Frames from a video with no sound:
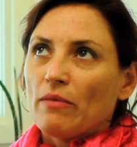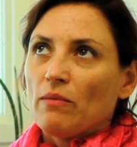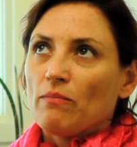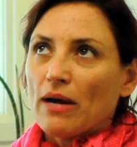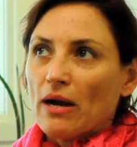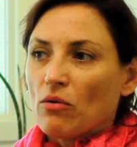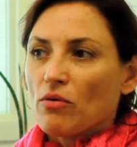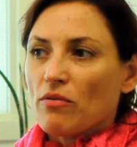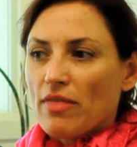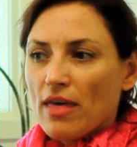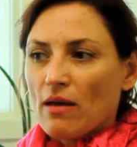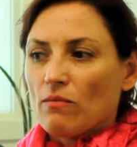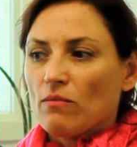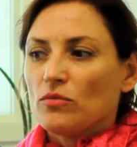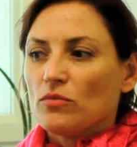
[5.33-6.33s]
empower
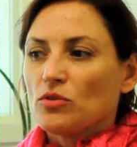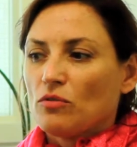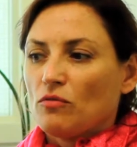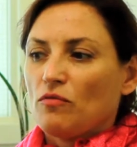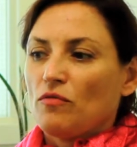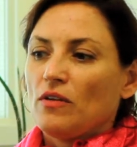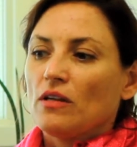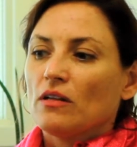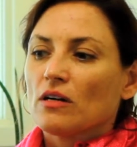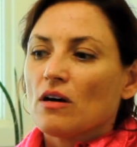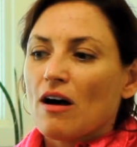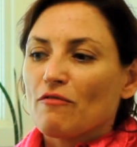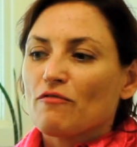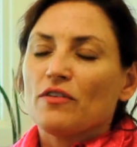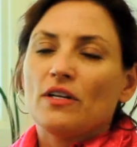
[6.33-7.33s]
them to feel
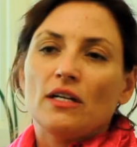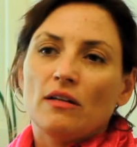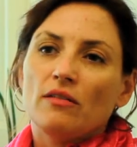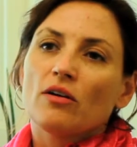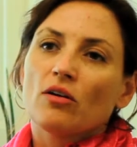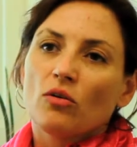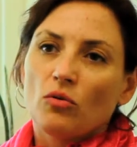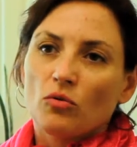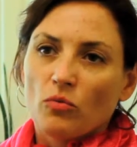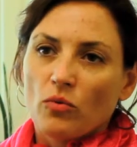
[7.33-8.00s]
confident in their own